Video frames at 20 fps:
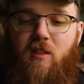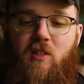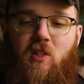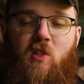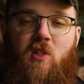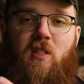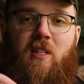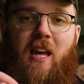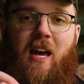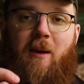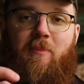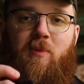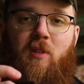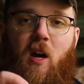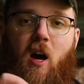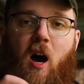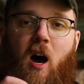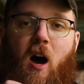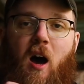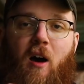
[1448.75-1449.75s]
snapped
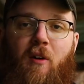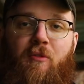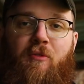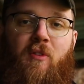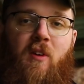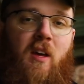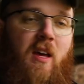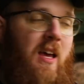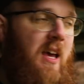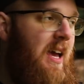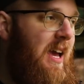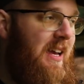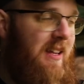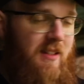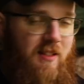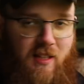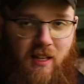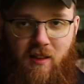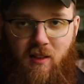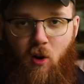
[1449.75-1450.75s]
off
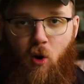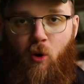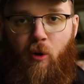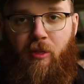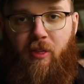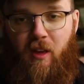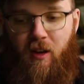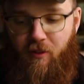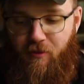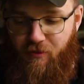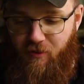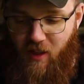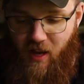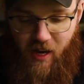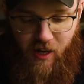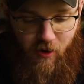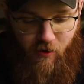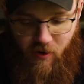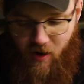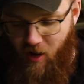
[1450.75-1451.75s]
and sent the whole thing
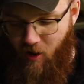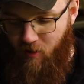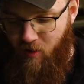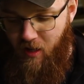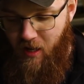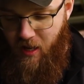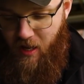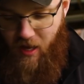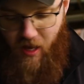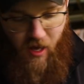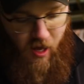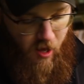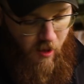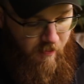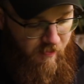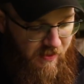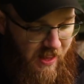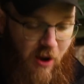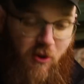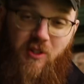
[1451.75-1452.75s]
flying around.
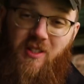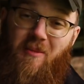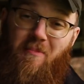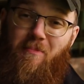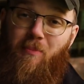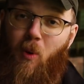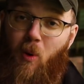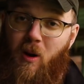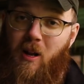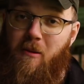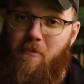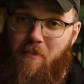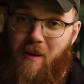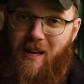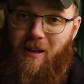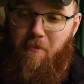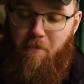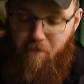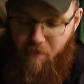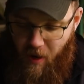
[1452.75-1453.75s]
That was a pretty
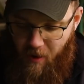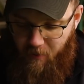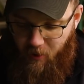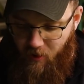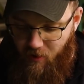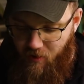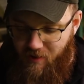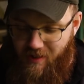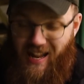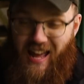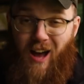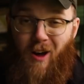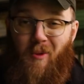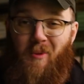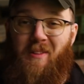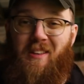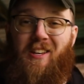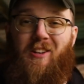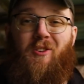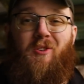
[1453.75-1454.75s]
big bummer. Now,
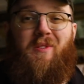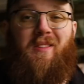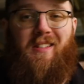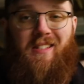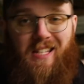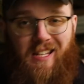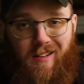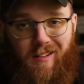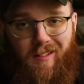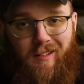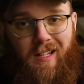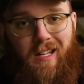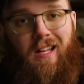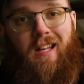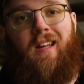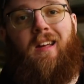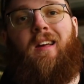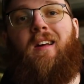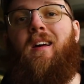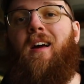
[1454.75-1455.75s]
here's the deal.
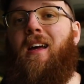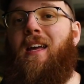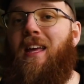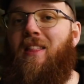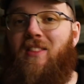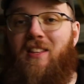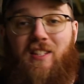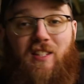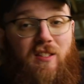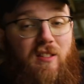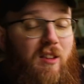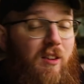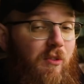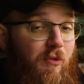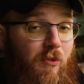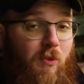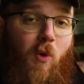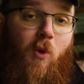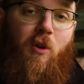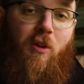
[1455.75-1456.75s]
Again, this is the
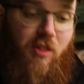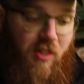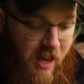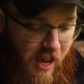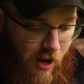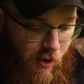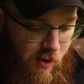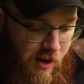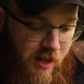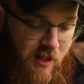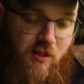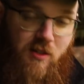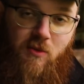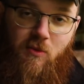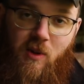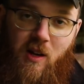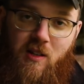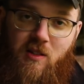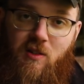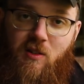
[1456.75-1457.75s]
fourth AREX
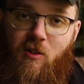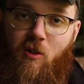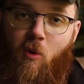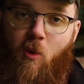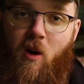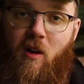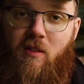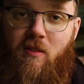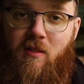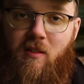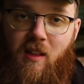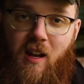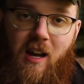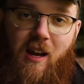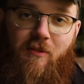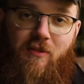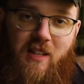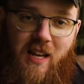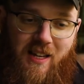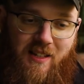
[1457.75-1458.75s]
Rex 01 that I
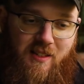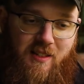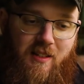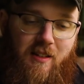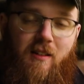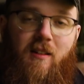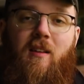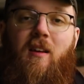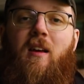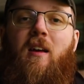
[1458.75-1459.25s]
have tested.